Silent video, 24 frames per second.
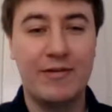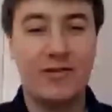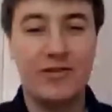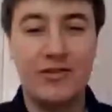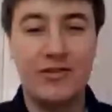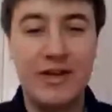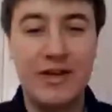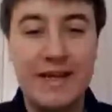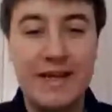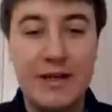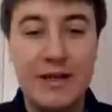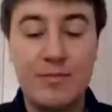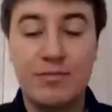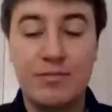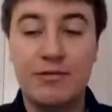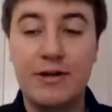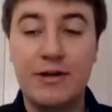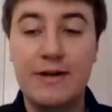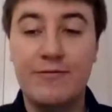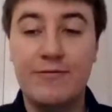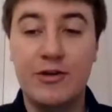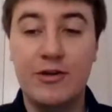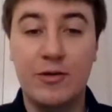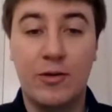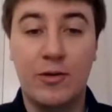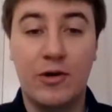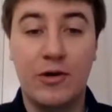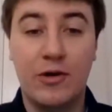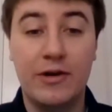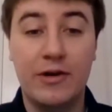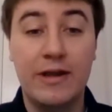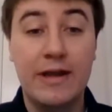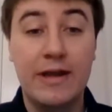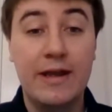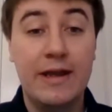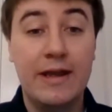bit of a sneak preview
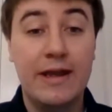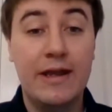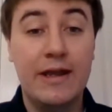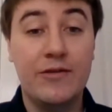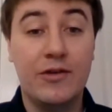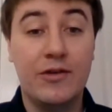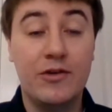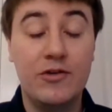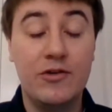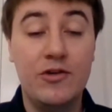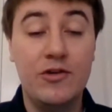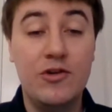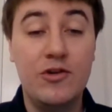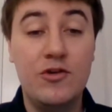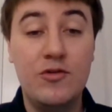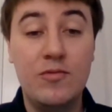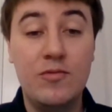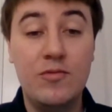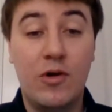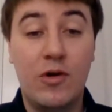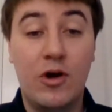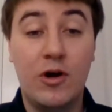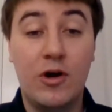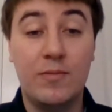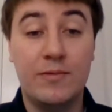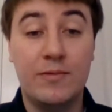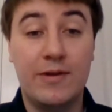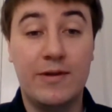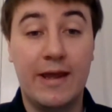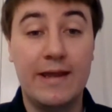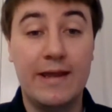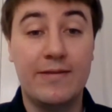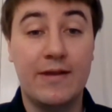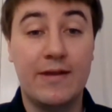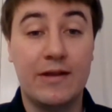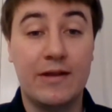on, is a new
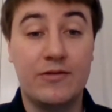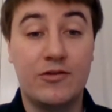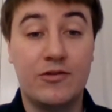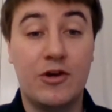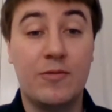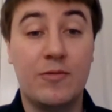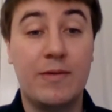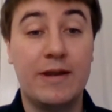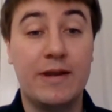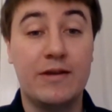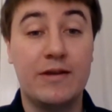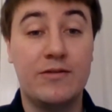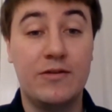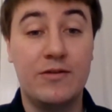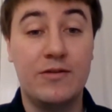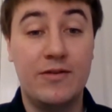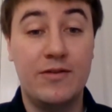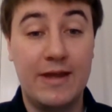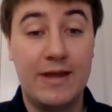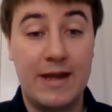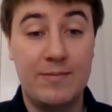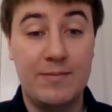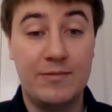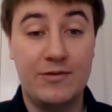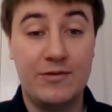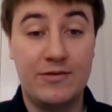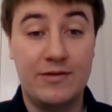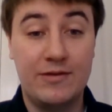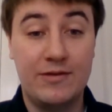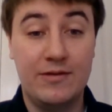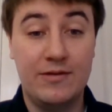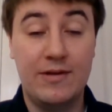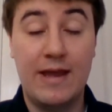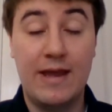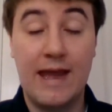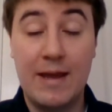update that's coming to the
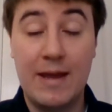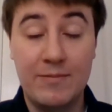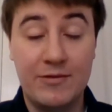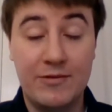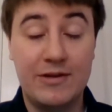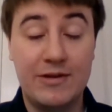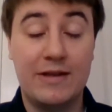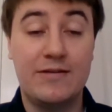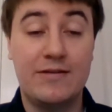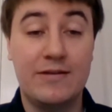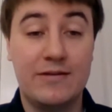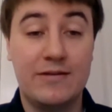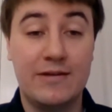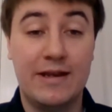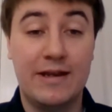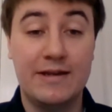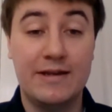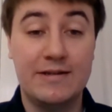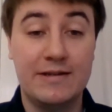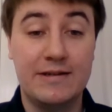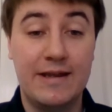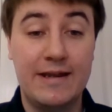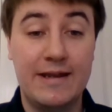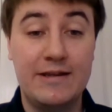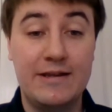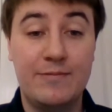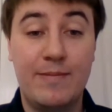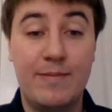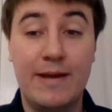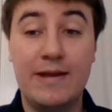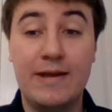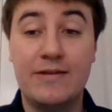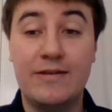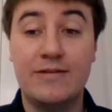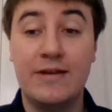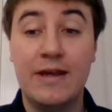MCS Installation
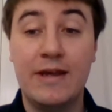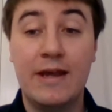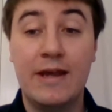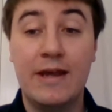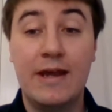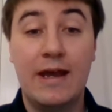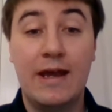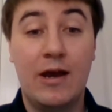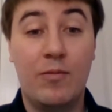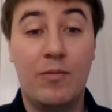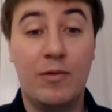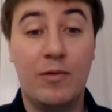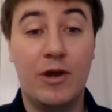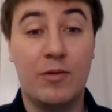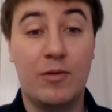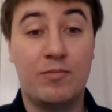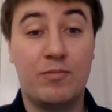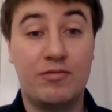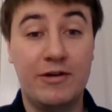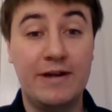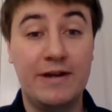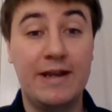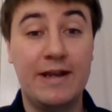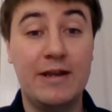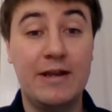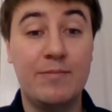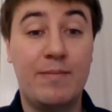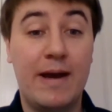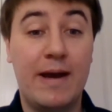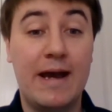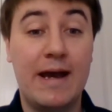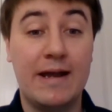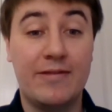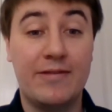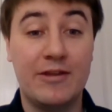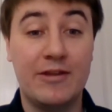Database. And we are bringing
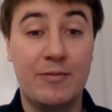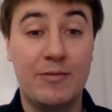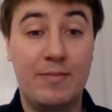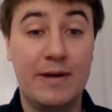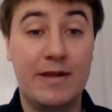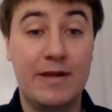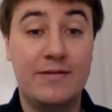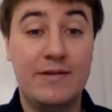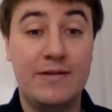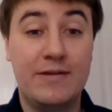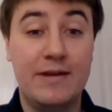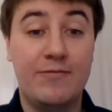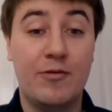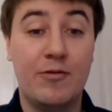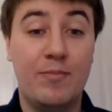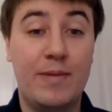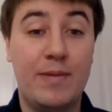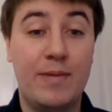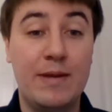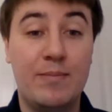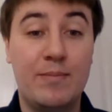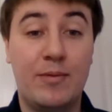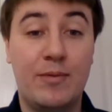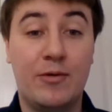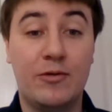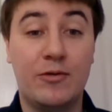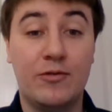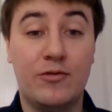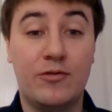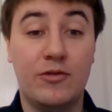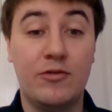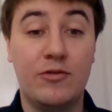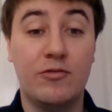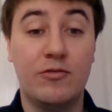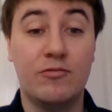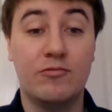back the ability for people
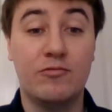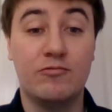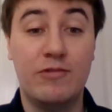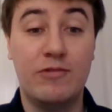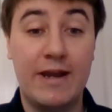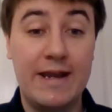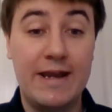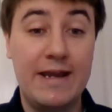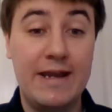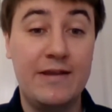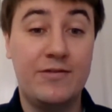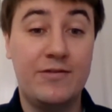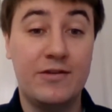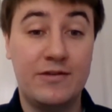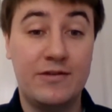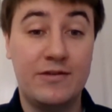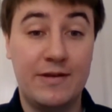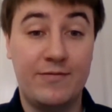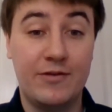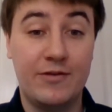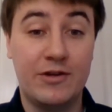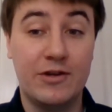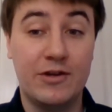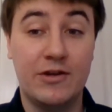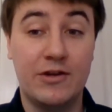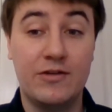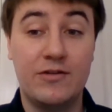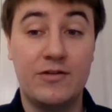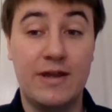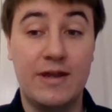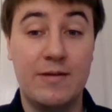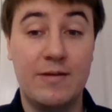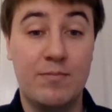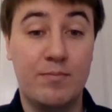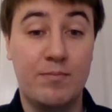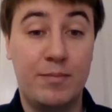to raise
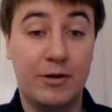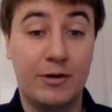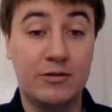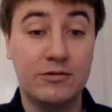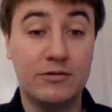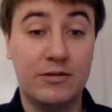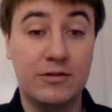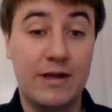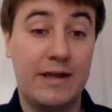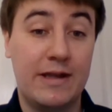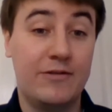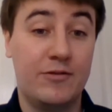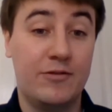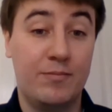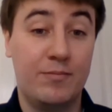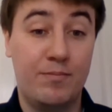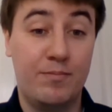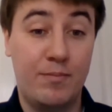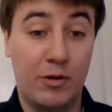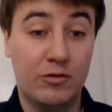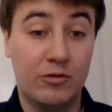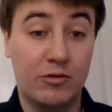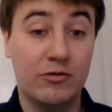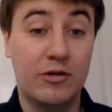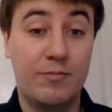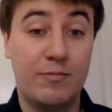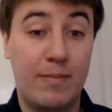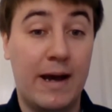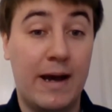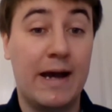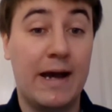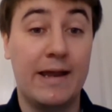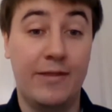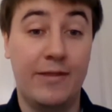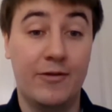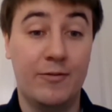certificates in bulk and to bulk
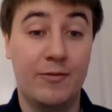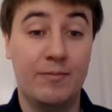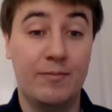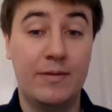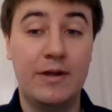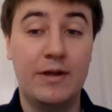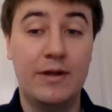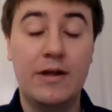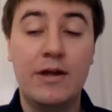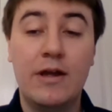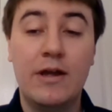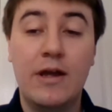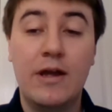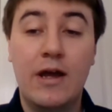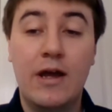buy them.